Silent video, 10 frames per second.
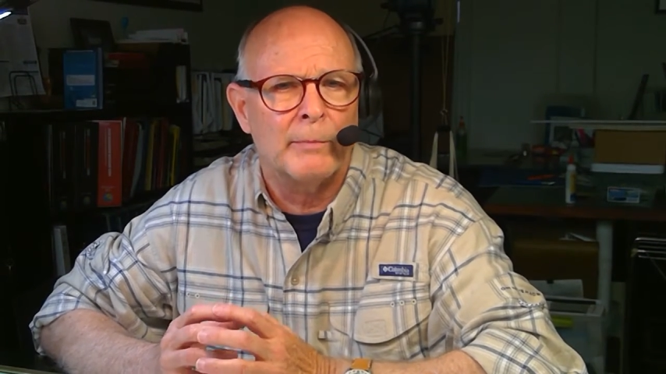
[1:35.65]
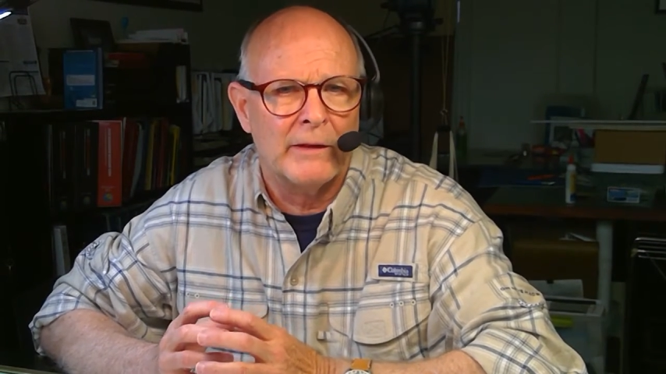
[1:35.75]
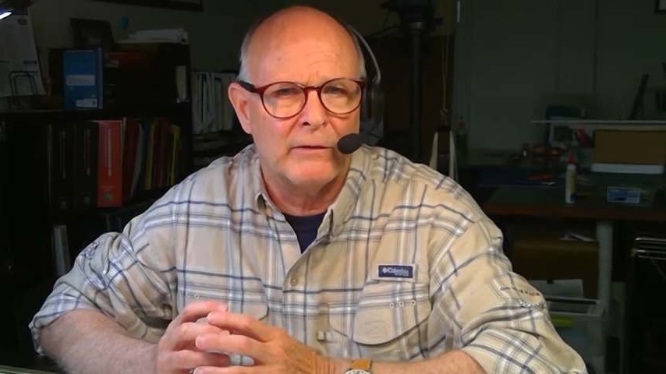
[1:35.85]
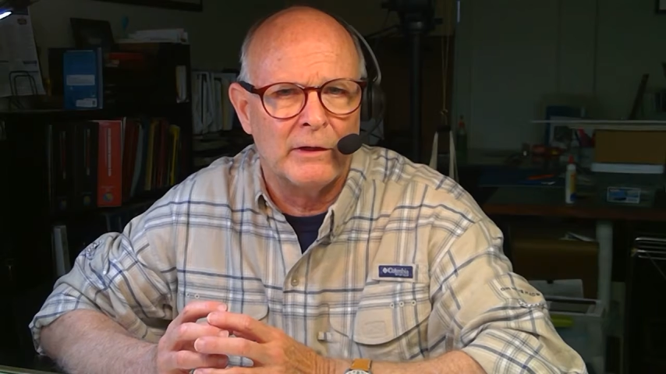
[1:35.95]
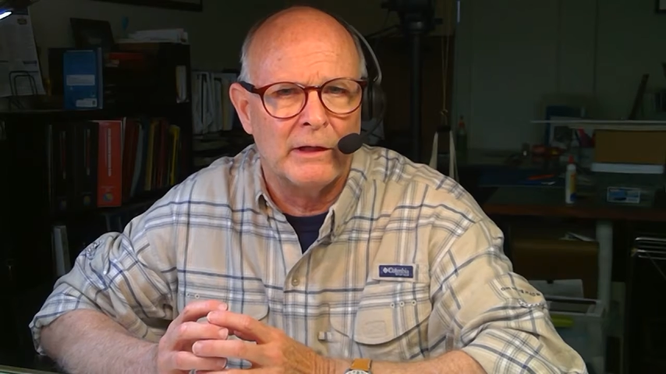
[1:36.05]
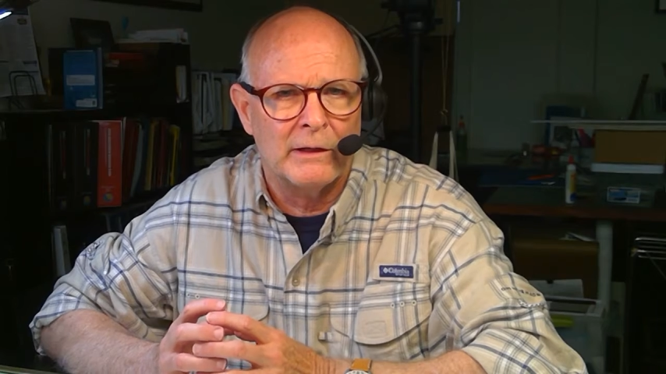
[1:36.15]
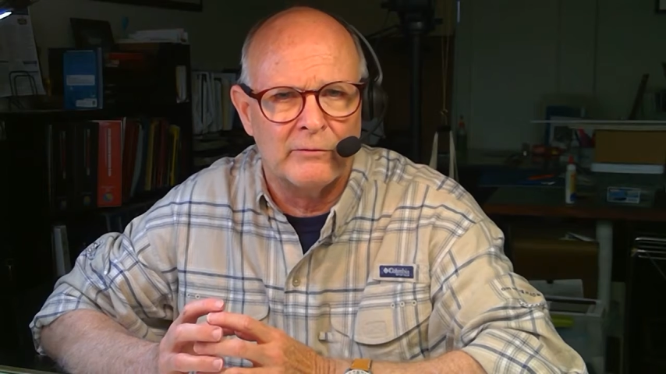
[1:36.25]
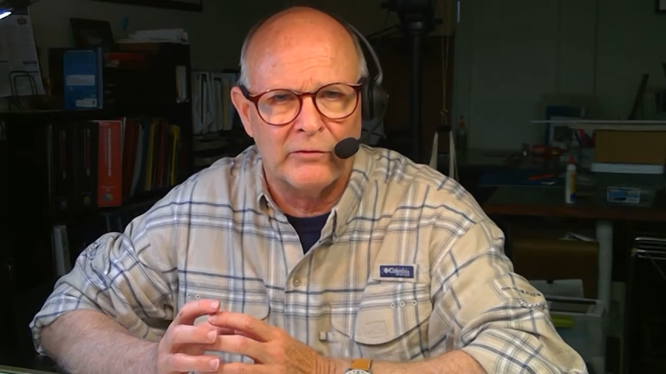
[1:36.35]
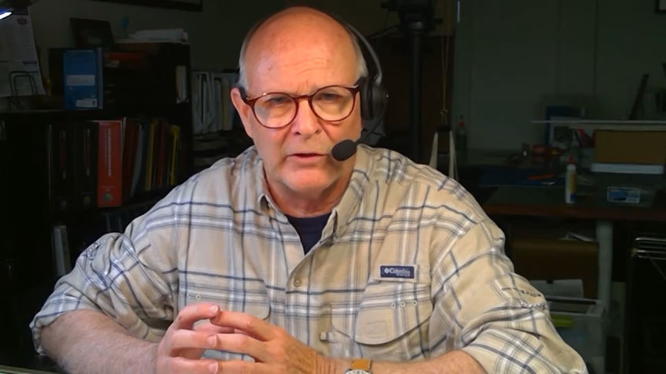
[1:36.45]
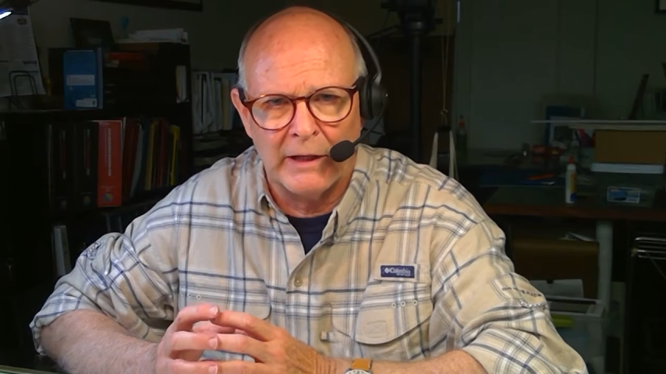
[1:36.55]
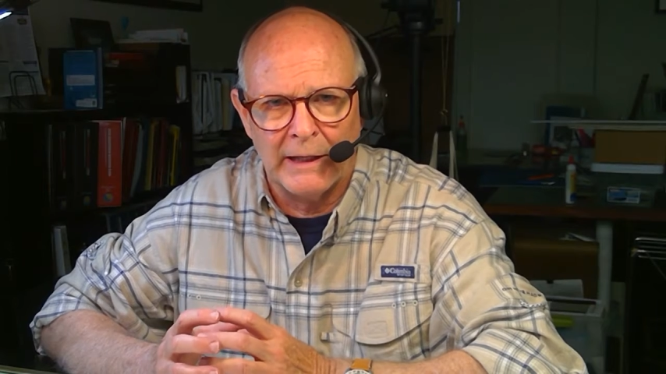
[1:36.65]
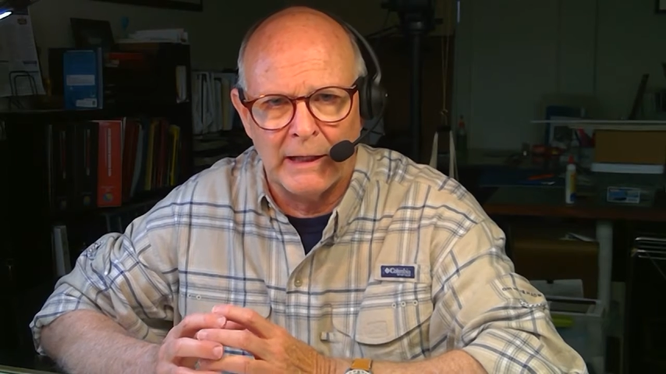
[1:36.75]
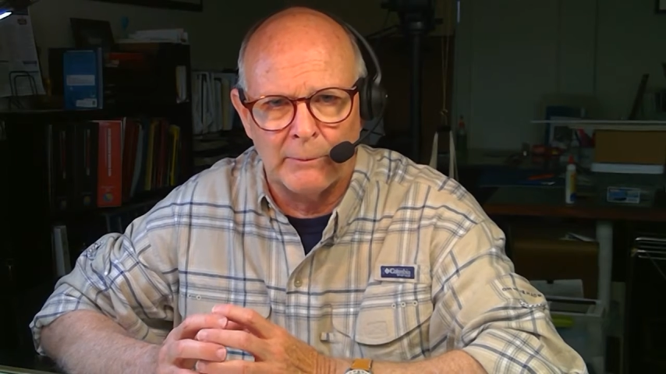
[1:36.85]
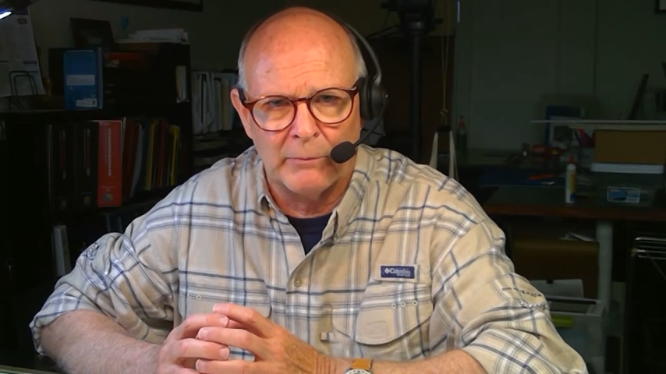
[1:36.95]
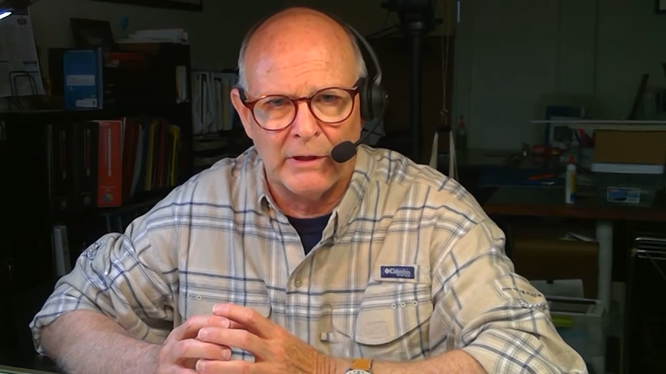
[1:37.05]
method of
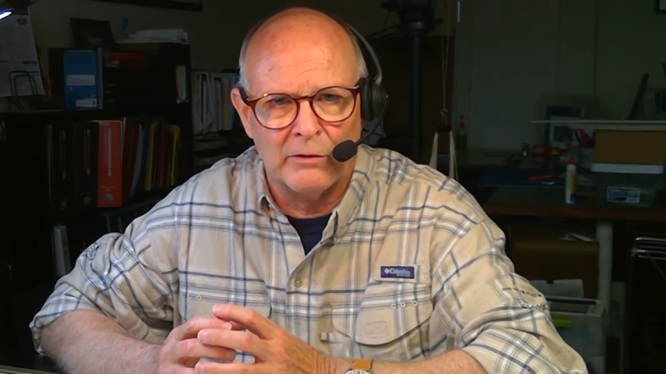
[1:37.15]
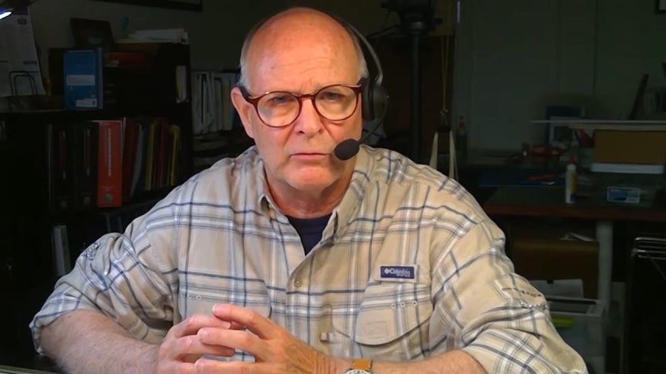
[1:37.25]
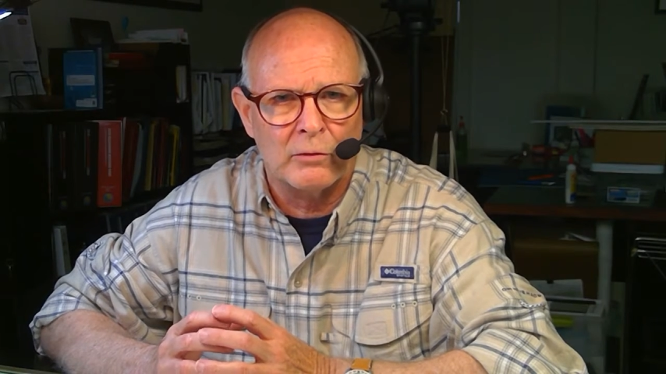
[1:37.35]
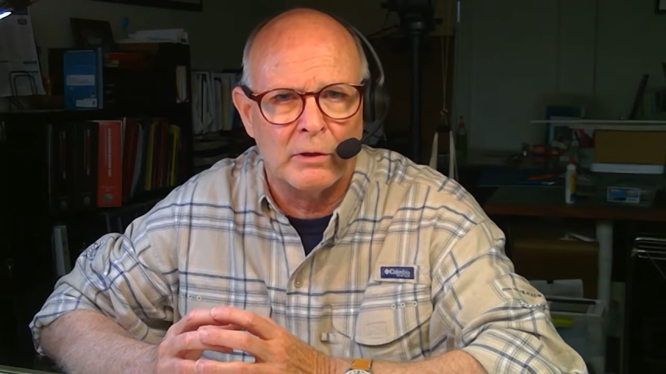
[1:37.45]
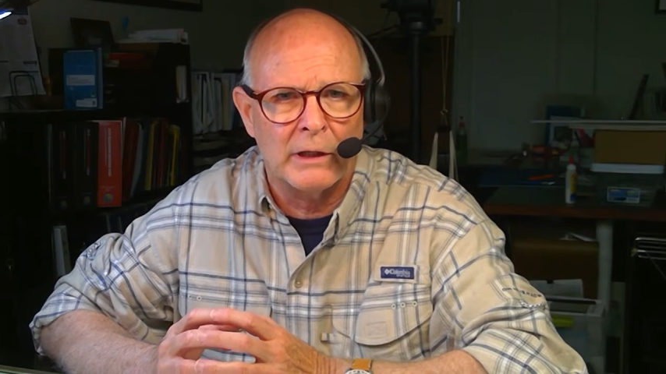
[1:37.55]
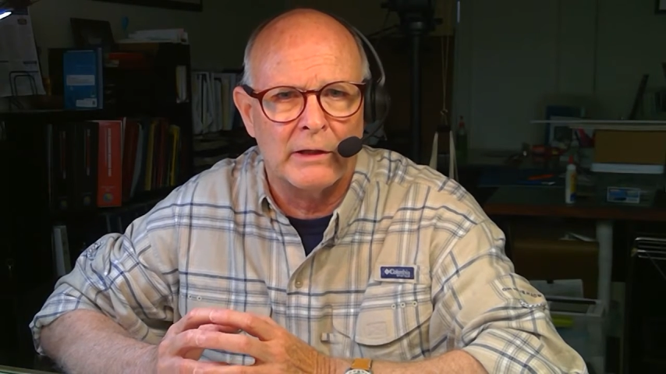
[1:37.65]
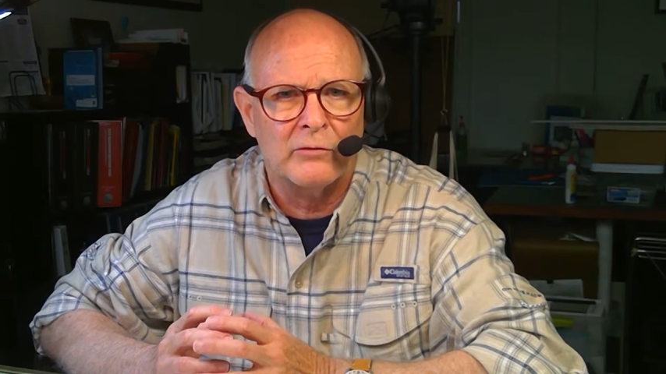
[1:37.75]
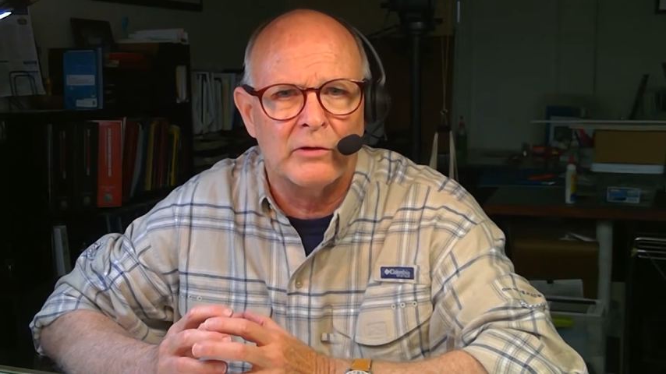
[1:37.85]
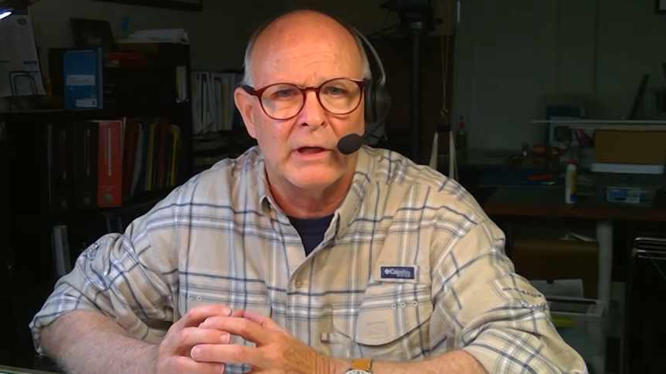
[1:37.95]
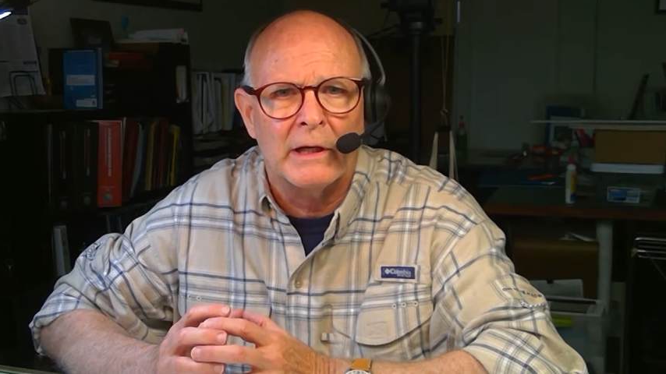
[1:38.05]
setting up these drawings,